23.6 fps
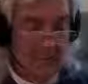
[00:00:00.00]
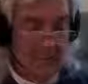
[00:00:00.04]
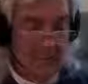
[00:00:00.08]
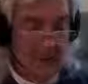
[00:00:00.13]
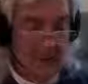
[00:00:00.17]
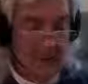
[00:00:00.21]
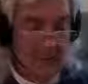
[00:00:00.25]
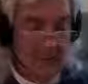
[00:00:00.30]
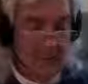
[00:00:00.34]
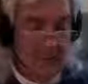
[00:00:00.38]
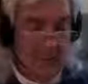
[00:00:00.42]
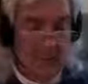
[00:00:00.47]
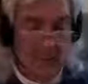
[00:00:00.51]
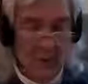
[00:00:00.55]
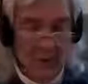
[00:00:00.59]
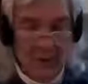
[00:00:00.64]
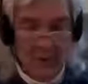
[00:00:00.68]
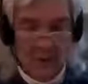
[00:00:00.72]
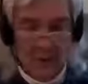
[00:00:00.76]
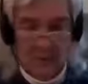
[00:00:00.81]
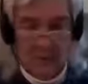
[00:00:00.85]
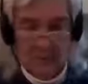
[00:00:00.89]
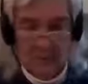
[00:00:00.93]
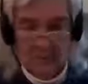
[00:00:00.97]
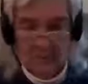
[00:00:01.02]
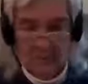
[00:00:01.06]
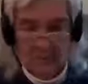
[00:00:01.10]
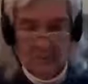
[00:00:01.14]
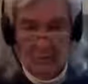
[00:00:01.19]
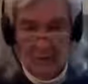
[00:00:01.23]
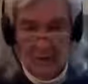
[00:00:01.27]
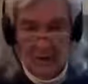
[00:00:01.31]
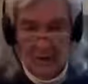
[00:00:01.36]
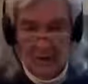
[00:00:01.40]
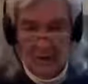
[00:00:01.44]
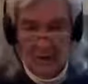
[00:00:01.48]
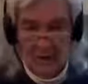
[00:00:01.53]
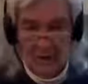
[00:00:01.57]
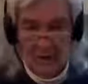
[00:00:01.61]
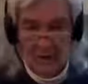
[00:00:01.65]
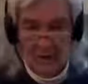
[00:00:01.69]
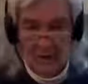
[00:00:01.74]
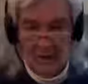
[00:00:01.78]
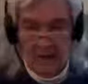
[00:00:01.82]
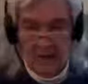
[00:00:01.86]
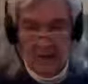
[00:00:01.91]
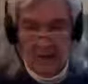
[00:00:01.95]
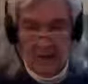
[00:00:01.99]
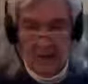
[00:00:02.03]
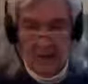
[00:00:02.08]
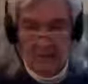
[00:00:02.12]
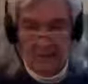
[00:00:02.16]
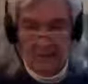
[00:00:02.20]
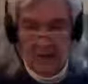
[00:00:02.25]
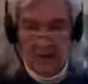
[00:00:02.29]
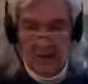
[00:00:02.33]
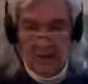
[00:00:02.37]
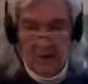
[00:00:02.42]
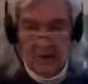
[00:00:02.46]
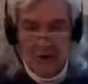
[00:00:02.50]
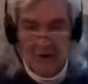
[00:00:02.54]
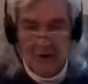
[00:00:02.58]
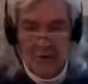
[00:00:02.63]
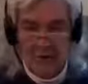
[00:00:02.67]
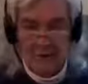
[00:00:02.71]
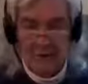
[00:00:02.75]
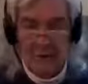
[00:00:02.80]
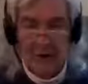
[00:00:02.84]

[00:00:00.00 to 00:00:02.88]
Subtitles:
then why would I have to change it?